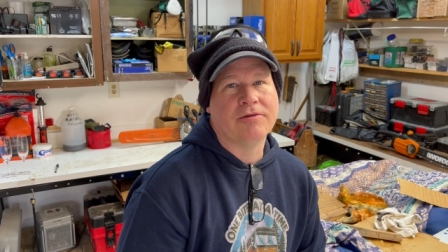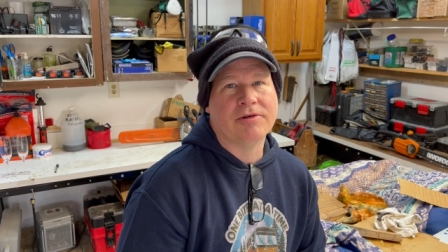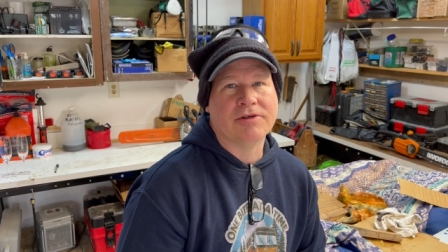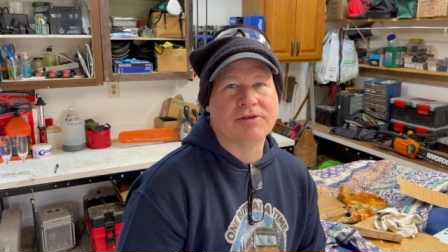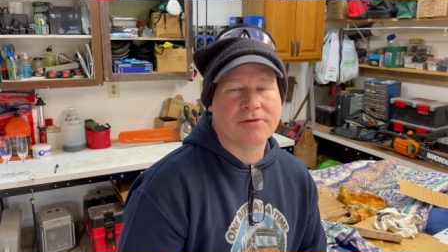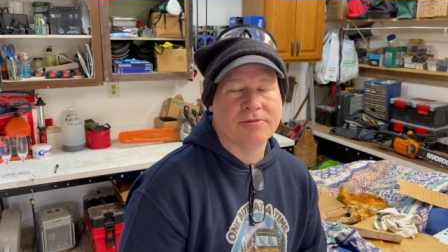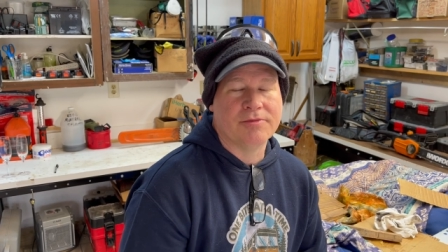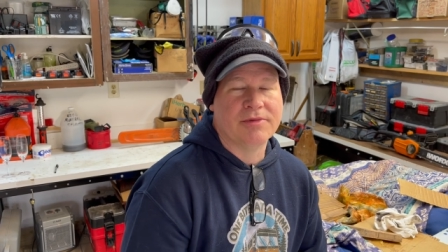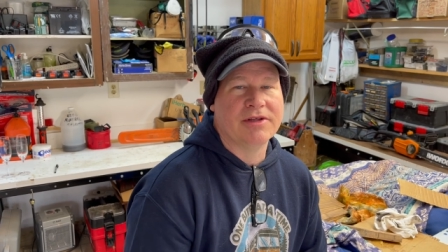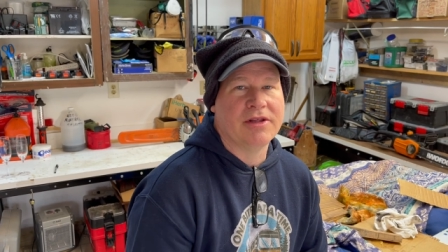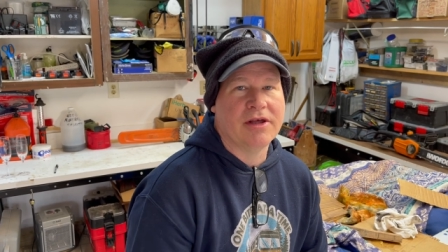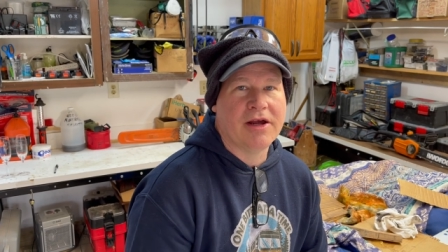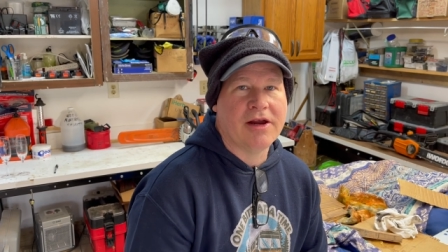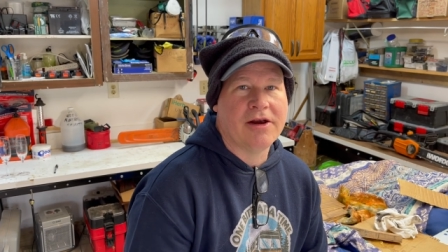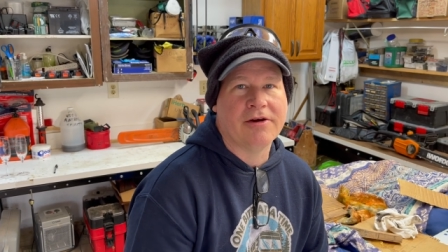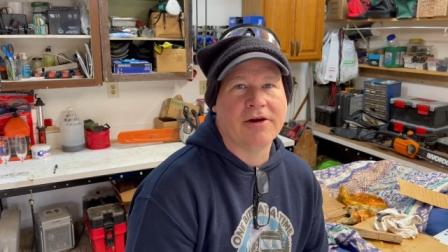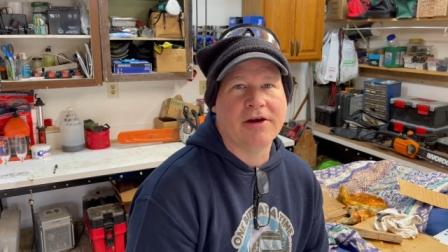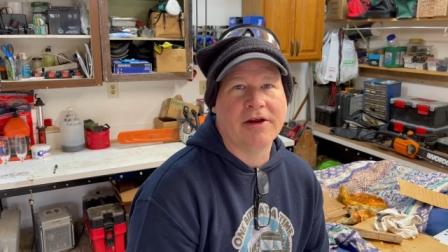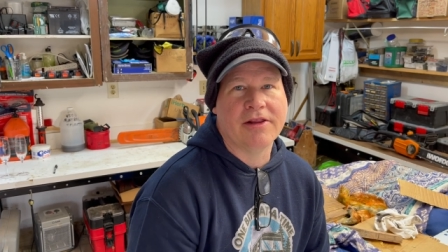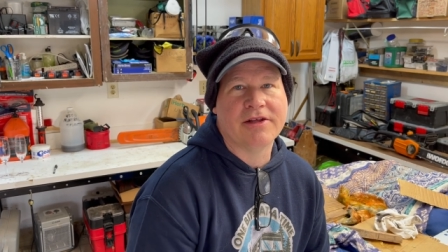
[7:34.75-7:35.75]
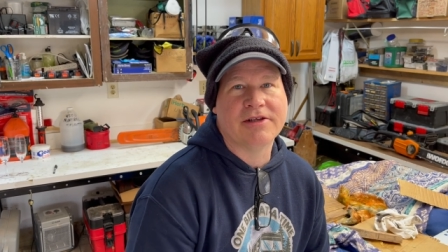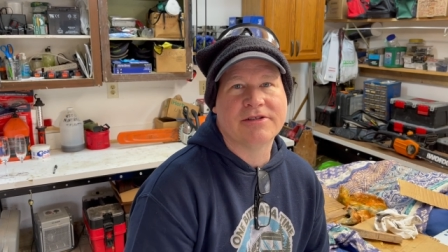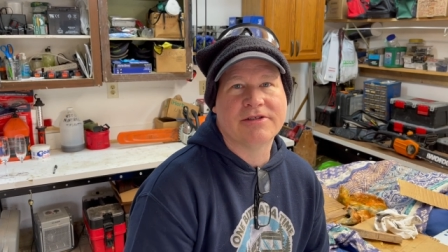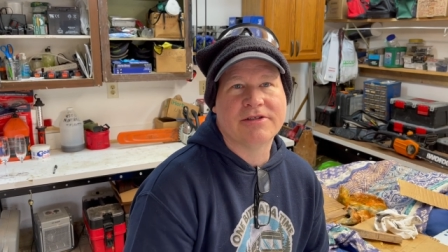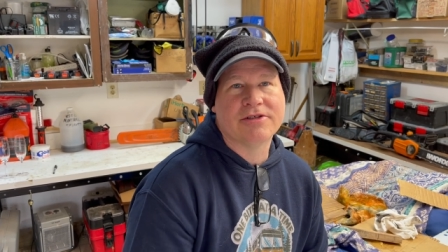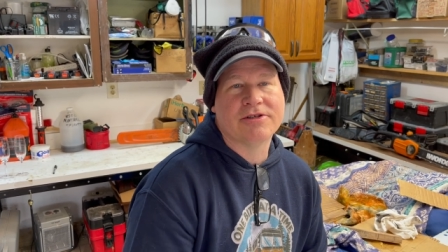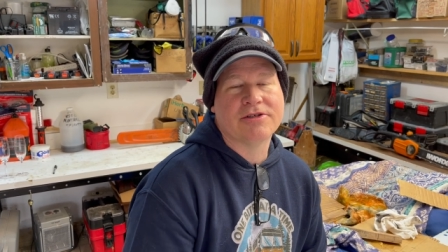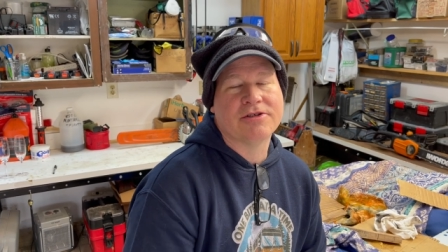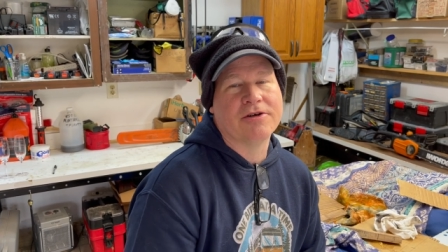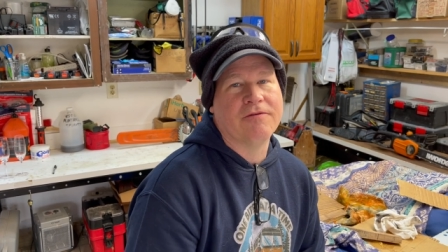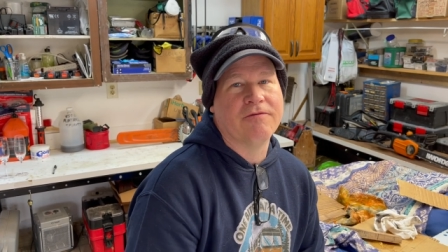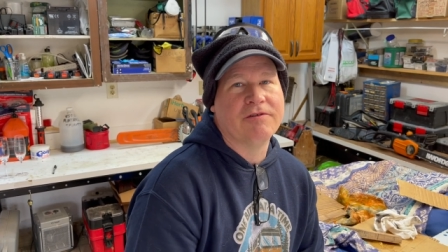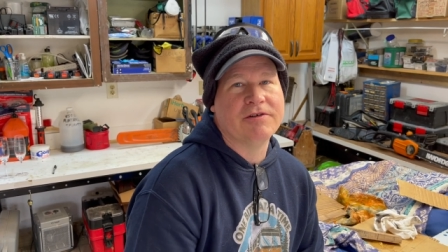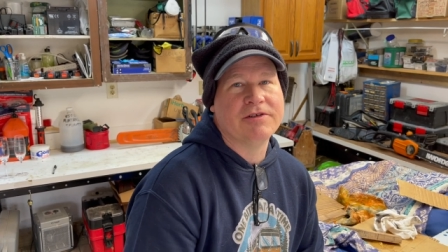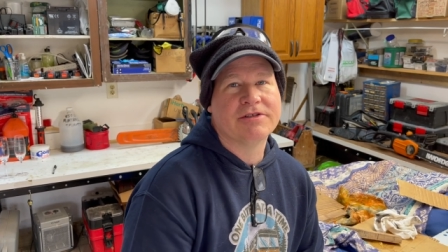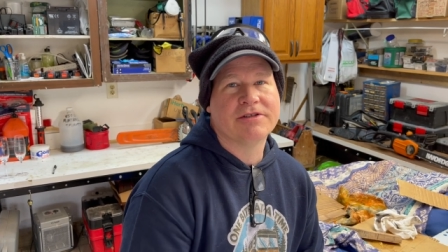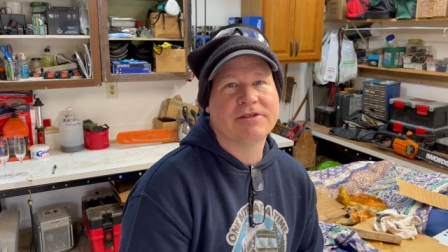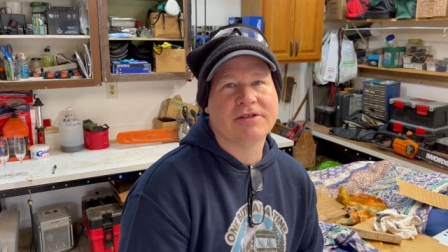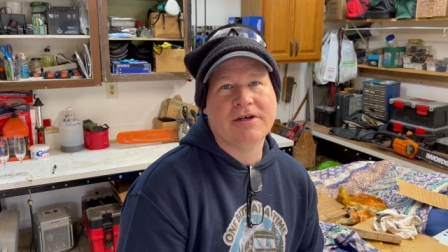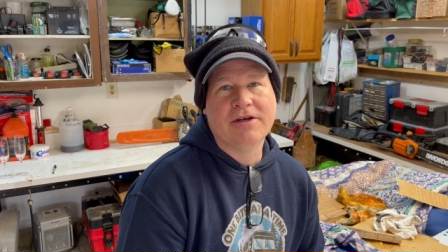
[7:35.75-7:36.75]
which will be the area that's the
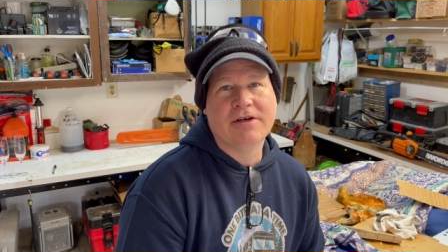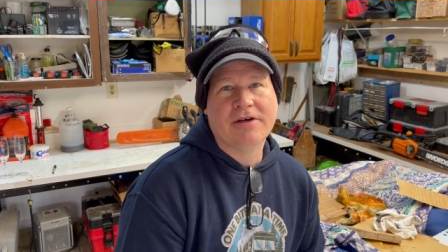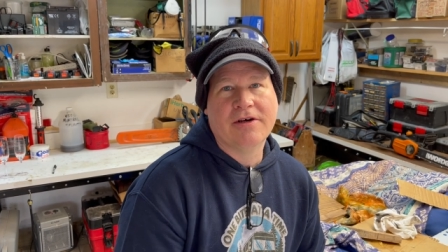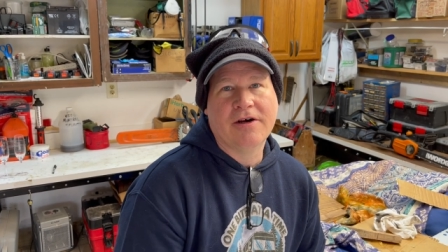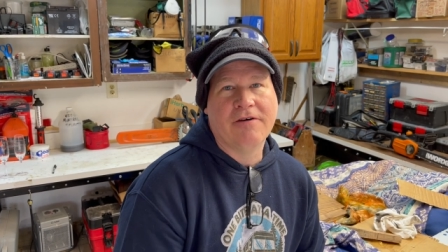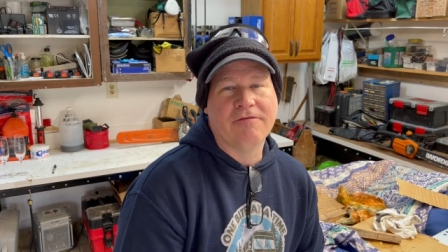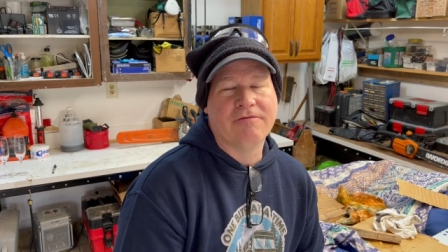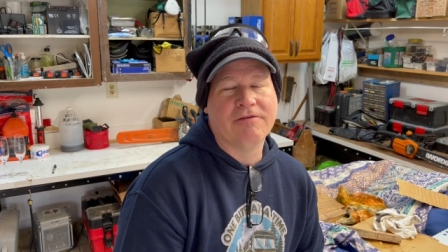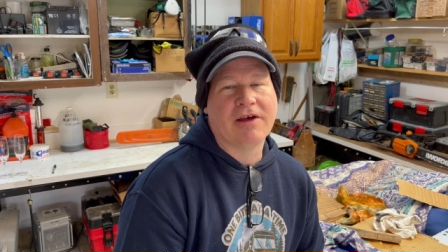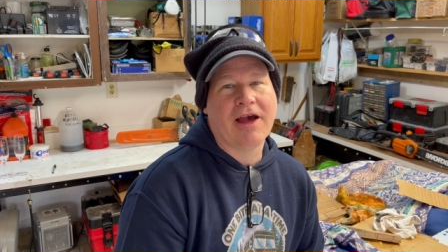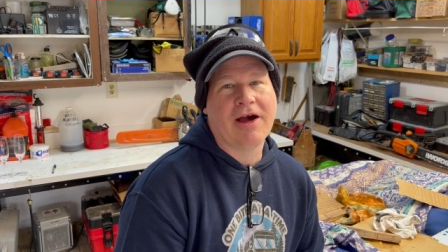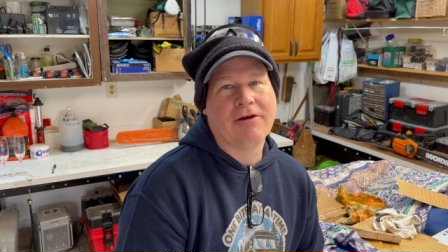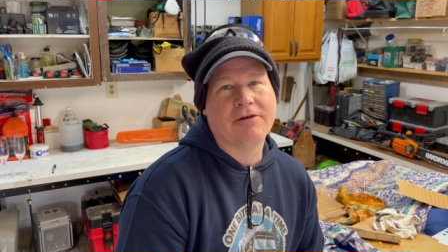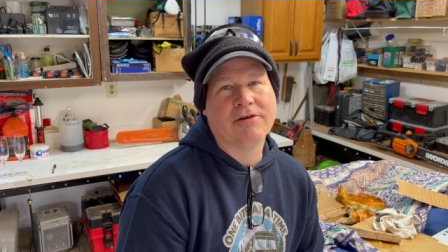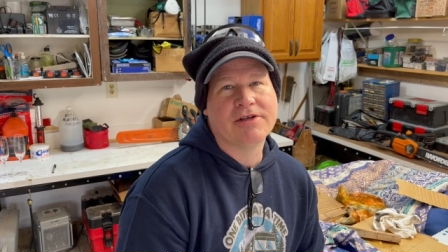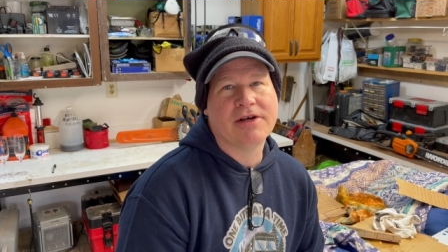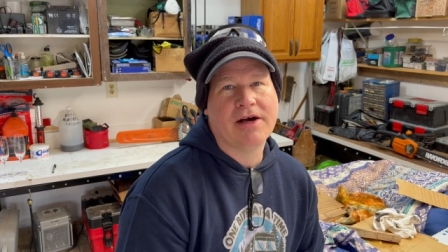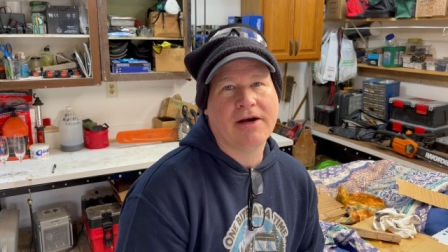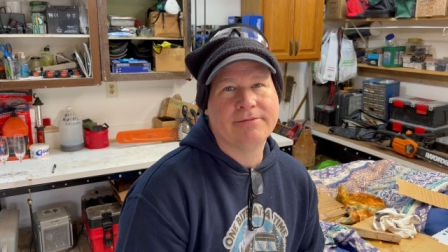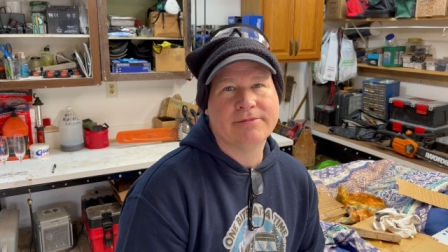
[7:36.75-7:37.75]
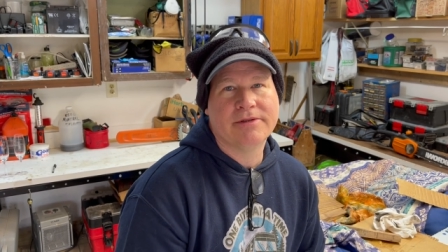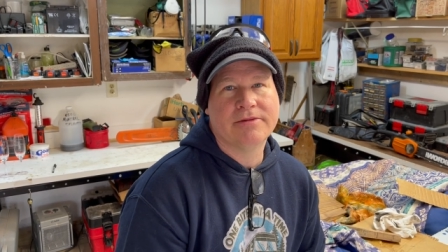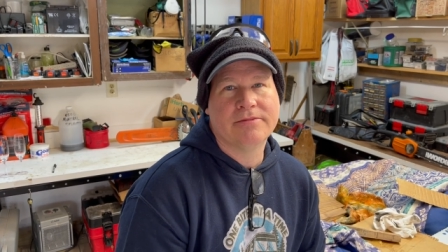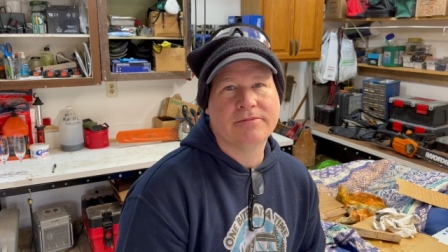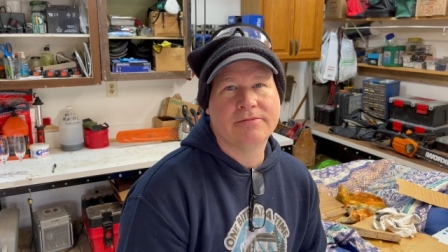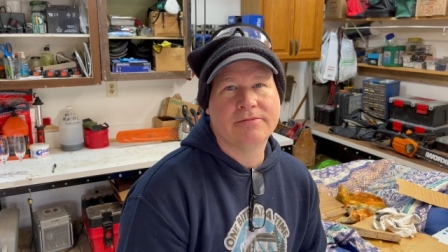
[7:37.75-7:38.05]
surface of the countertop.